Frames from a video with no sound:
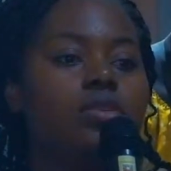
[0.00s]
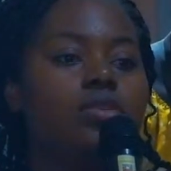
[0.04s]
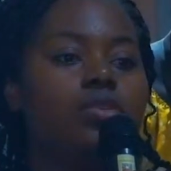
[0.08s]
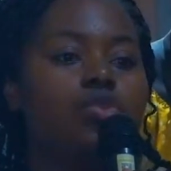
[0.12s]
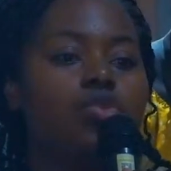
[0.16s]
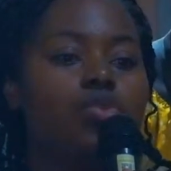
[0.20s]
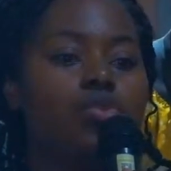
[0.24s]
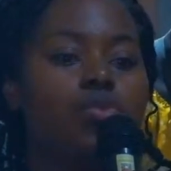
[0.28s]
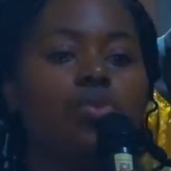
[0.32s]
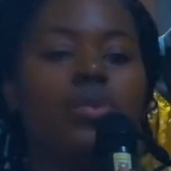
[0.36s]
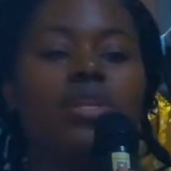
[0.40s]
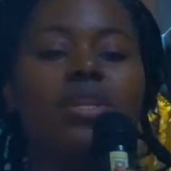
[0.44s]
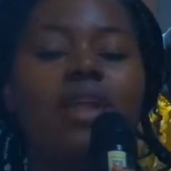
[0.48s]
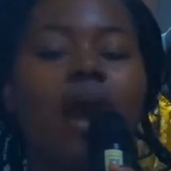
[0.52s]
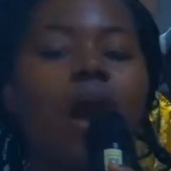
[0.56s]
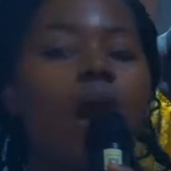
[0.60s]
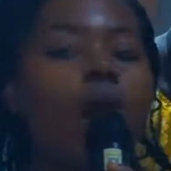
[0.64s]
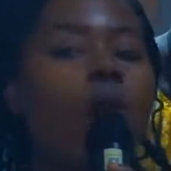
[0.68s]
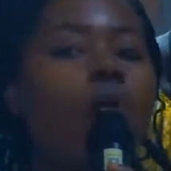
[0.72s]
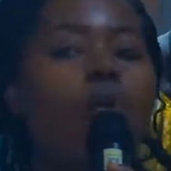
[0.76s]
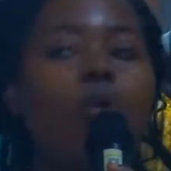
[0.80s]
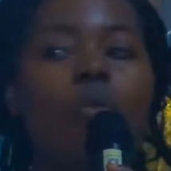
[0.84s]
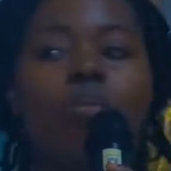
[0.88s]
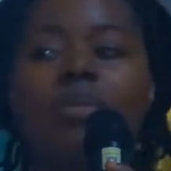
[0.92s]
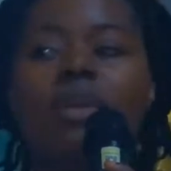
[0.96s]
to, in our
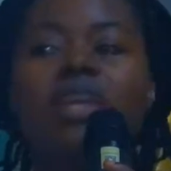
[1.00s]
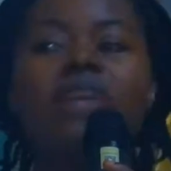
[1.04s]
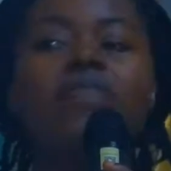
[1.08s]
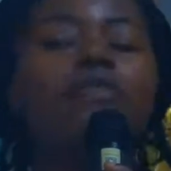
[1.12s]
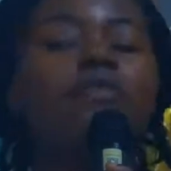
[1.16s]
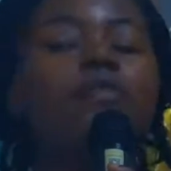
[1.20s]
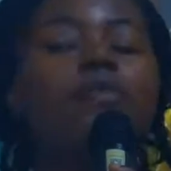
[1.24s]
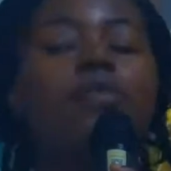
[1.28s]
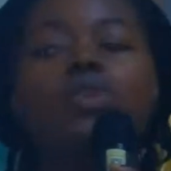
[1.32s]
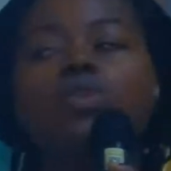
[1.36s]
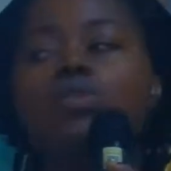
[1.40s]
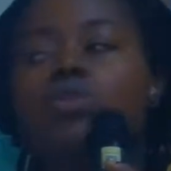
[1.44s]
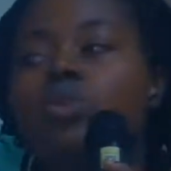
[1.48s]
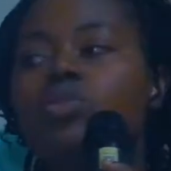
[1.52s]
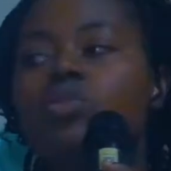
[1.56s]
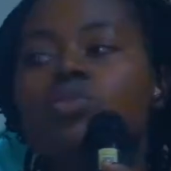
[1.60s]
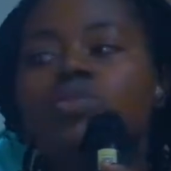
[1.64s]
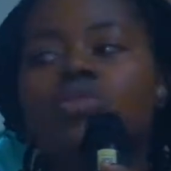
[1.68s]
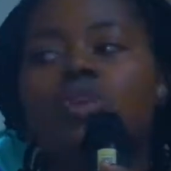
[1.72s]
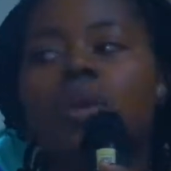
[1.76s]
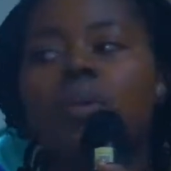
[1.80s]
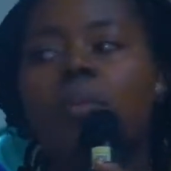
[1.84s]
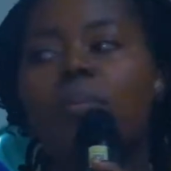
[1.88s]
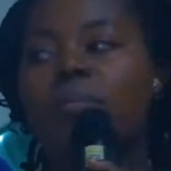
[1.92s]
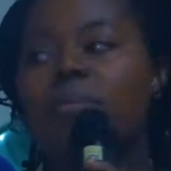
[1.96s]
home, if we don't
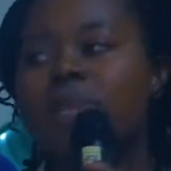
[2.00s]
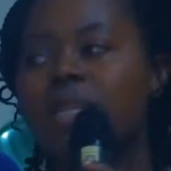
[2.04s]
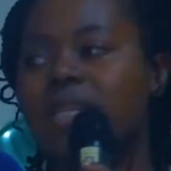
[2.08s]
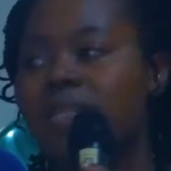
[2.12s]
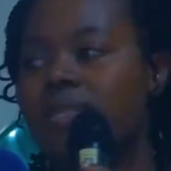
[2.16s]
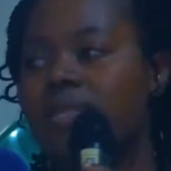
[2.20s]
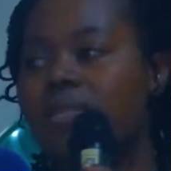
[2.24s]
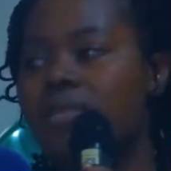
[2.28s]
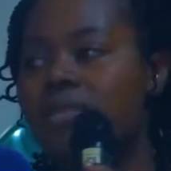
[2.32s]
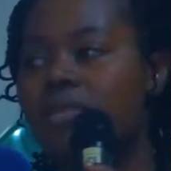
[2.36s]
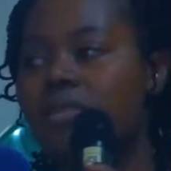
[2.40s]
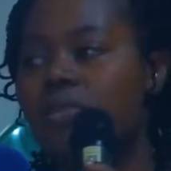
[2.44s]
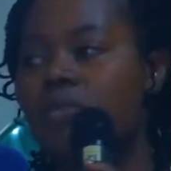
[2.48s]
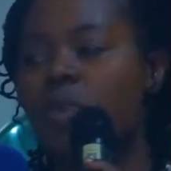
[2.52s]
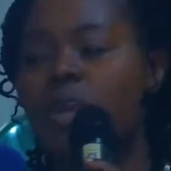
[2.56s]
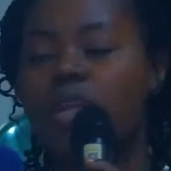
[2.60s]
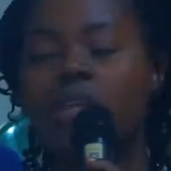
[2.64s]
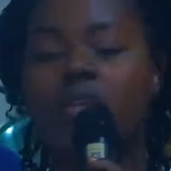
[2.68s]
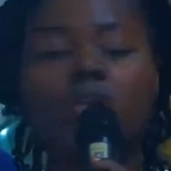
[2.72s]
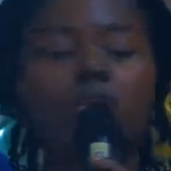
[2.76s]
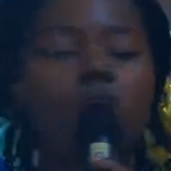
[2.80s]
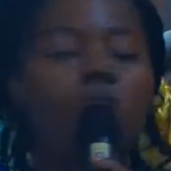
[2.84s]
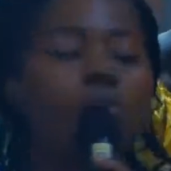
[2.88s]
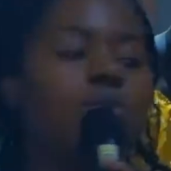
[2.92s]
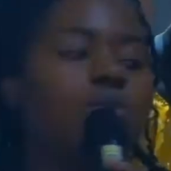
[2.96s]
submit when
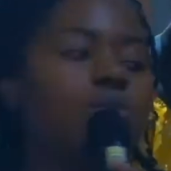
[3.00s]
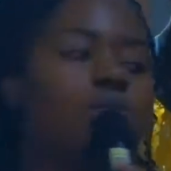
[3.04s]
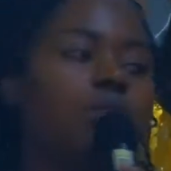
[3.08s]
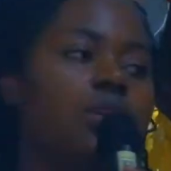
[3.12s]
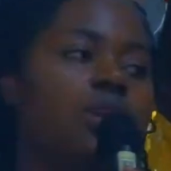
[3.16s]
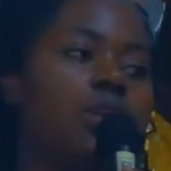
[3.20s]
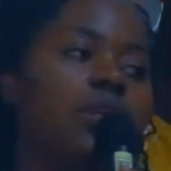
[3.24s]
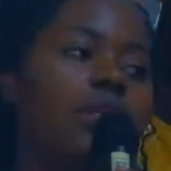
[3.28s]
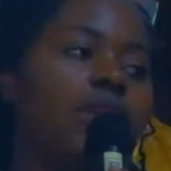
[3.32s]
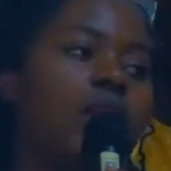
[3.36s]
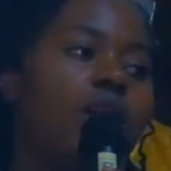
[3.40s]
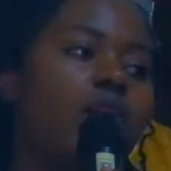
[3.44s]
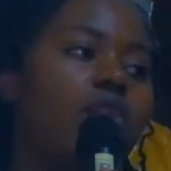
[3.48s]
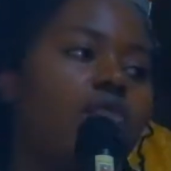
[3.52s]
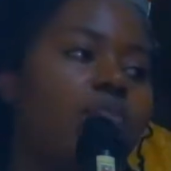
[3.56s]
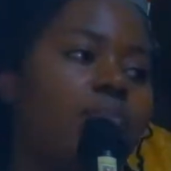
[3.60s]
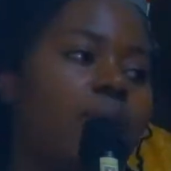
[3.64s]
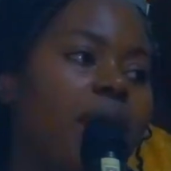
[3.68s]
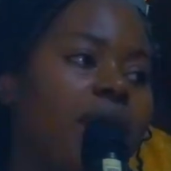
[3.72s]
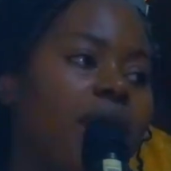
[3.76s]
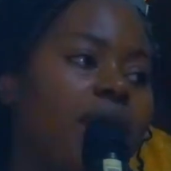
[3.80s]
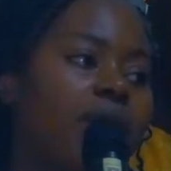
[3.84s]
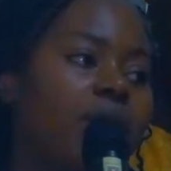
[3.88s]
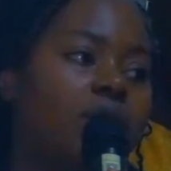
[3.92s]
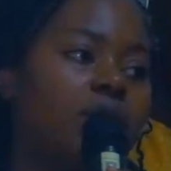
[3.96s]
it comes to the area of
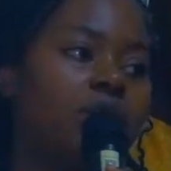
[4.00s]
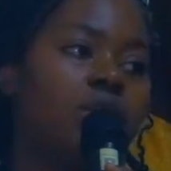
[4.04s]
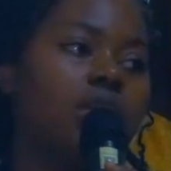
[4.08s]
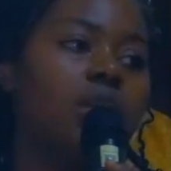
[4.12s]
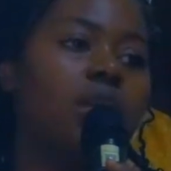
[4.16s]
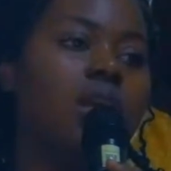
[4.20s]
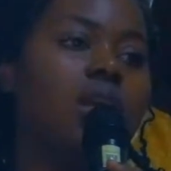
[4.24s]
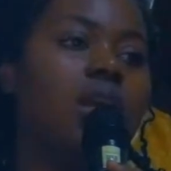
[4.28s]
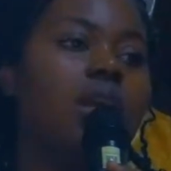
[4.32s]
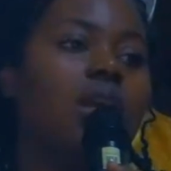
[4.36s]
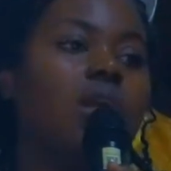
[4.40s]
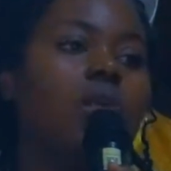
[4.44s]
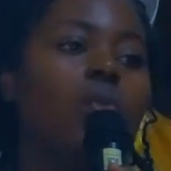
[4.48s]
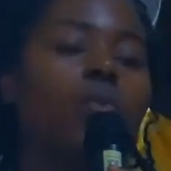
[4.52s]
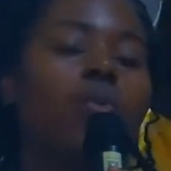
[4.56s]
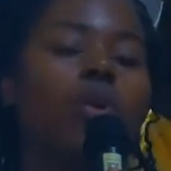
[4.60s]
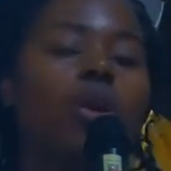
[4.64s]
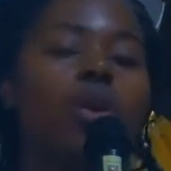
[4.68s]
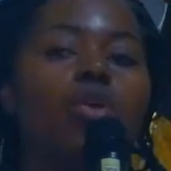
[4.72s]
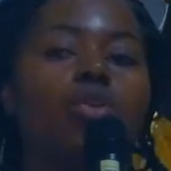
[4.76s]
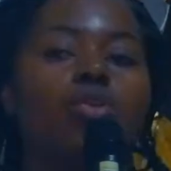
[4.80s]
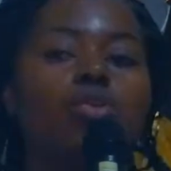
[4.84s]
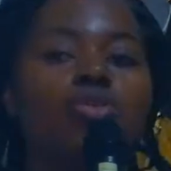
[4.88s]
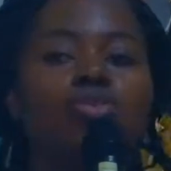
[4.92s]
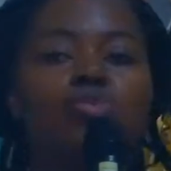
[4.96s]
marriage, we're
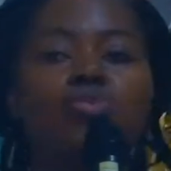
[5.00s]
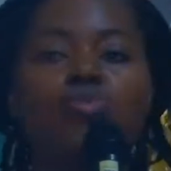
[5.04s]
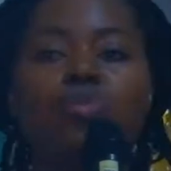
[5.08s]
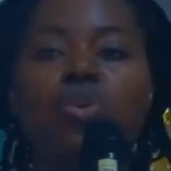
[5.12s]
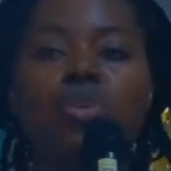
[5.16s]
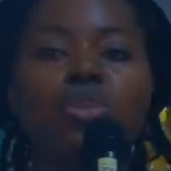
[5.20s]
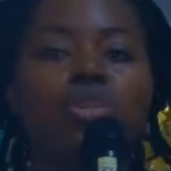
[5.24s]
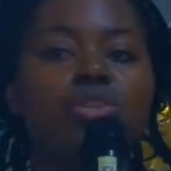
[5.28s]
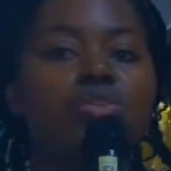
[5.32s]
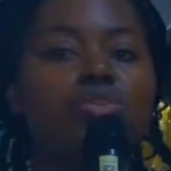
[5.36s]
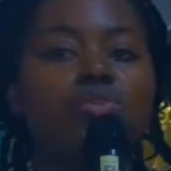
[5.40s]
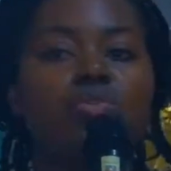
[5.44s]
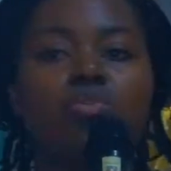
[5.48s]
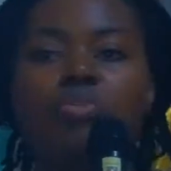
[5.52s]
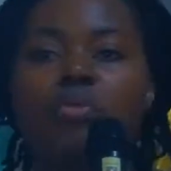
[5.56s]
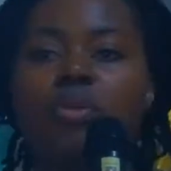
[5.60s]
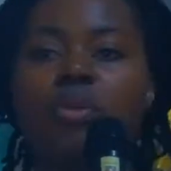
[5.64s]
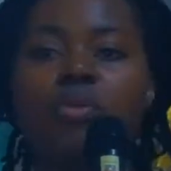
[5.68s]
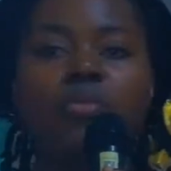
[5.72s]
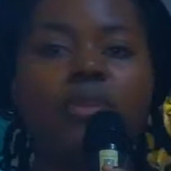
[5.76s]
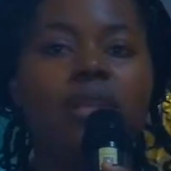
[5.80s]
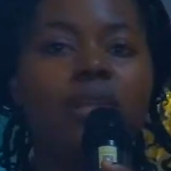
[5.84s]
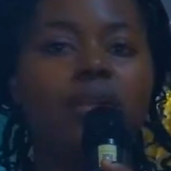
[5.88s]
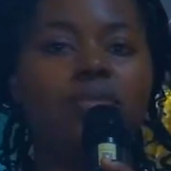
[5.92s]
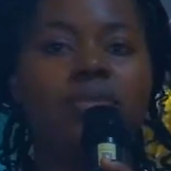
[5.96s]
going to run into
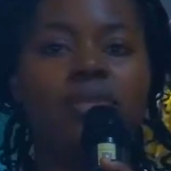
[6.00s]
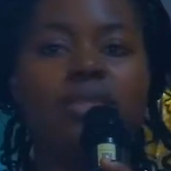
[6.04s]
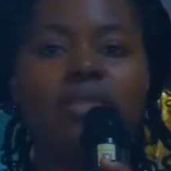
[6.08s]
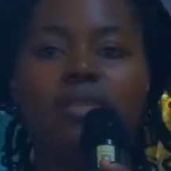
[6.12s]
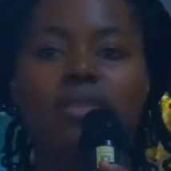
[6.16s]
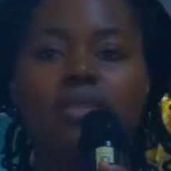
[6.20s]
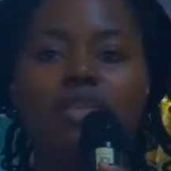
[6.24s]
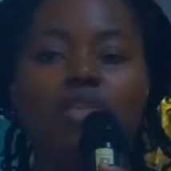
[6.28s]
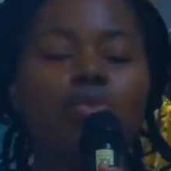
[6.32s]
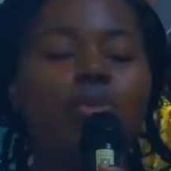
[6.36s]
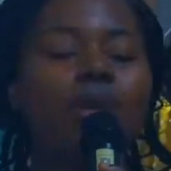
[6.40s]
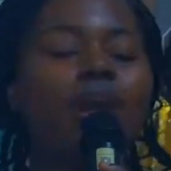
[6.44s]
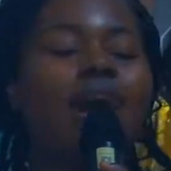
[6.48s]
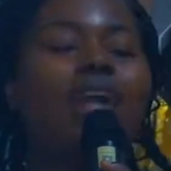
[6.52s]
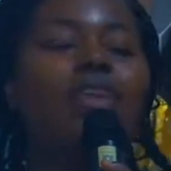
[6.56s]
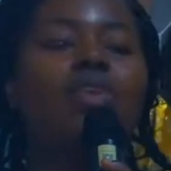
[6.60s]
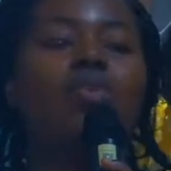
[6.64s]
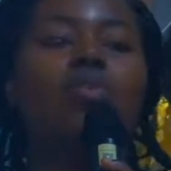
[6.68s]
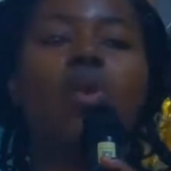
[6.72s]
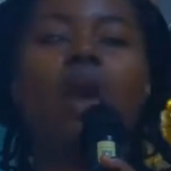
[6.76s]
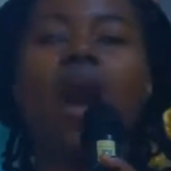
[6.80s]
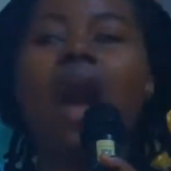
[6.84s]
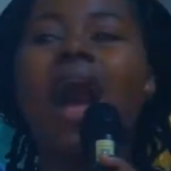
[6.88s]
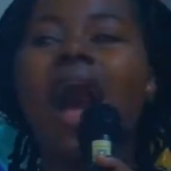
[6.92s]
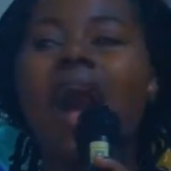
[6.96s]
problems. You
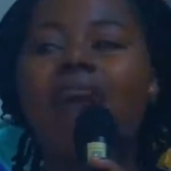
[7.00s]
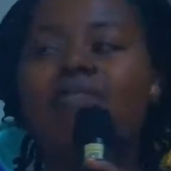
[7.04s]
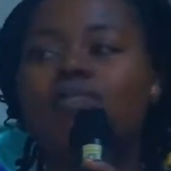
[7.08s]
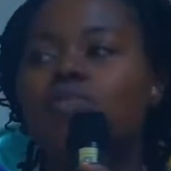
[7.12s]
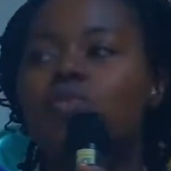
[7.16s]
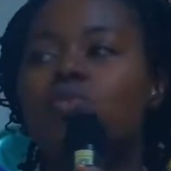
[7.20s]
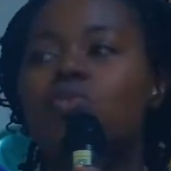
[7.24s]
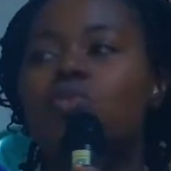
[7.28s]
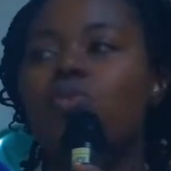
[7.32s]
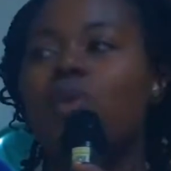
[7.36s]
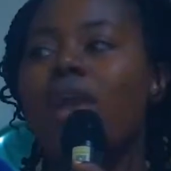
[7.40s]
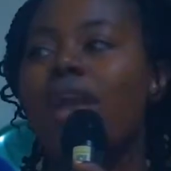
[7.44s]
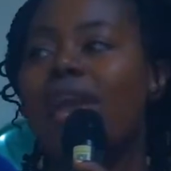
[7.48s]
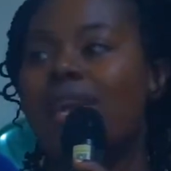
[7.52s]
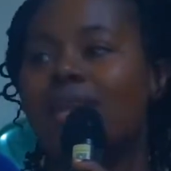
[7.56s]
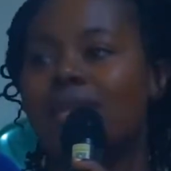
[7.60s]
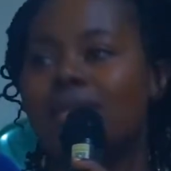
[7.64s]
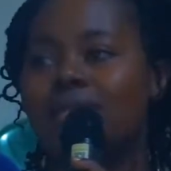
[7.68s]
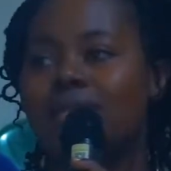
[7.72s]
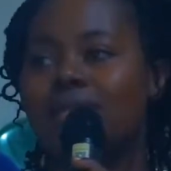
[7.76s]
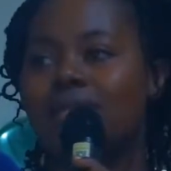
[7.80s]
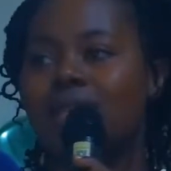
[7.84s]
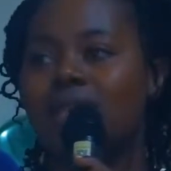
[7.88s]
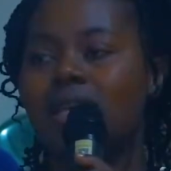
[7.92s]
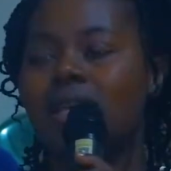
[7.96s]
cannot have two
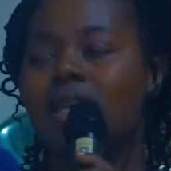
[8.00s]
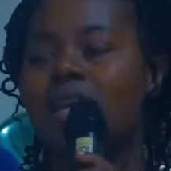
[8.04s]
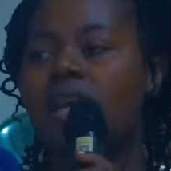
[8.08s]
heads.